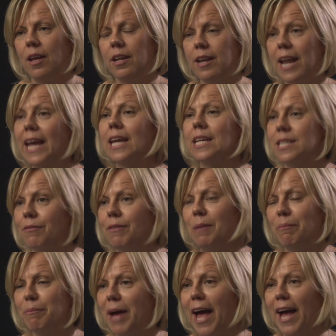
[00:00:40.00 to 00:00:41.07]
negative
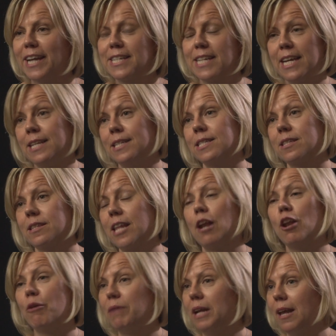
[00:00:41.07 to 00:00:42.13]
impact is
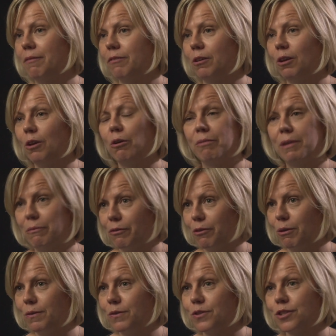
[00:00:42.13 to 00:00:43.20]
their lower level of
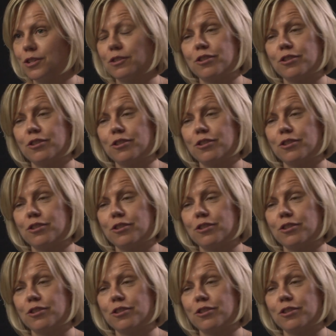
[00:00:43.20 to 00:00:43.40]
influence.